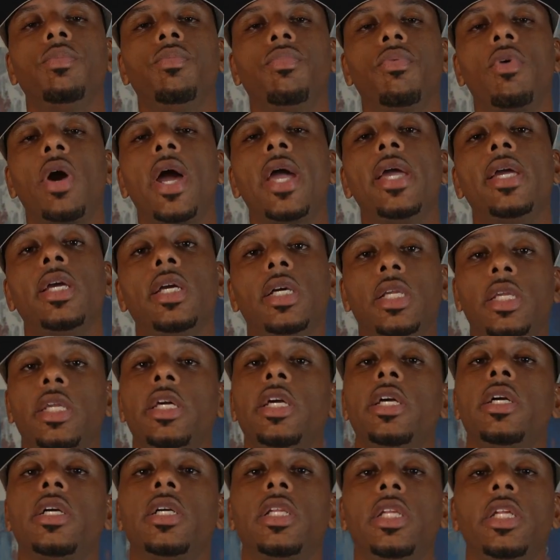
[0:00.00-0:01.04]
bright,
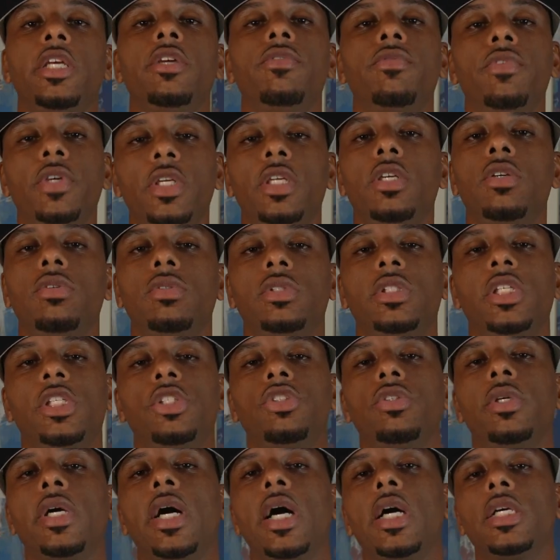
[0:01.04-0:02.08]
clear, clean videos that
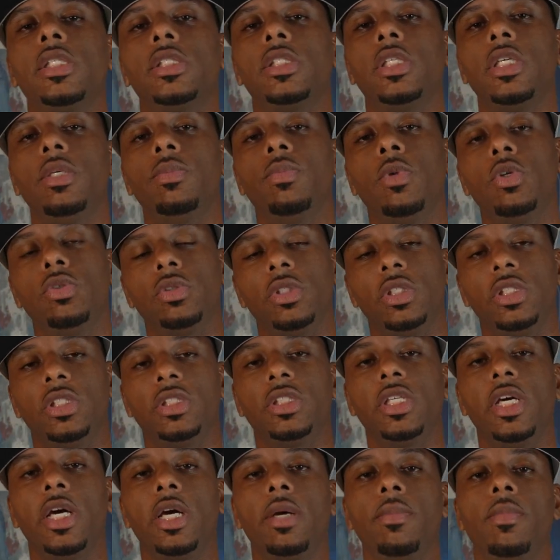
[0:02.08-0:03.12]
you guys see most of the
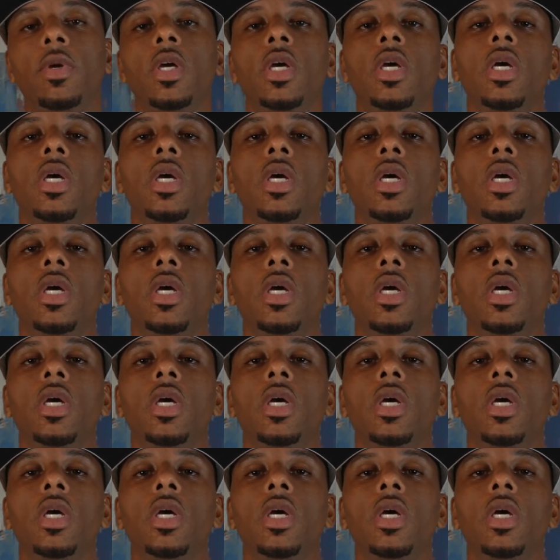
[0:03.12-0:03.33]
time.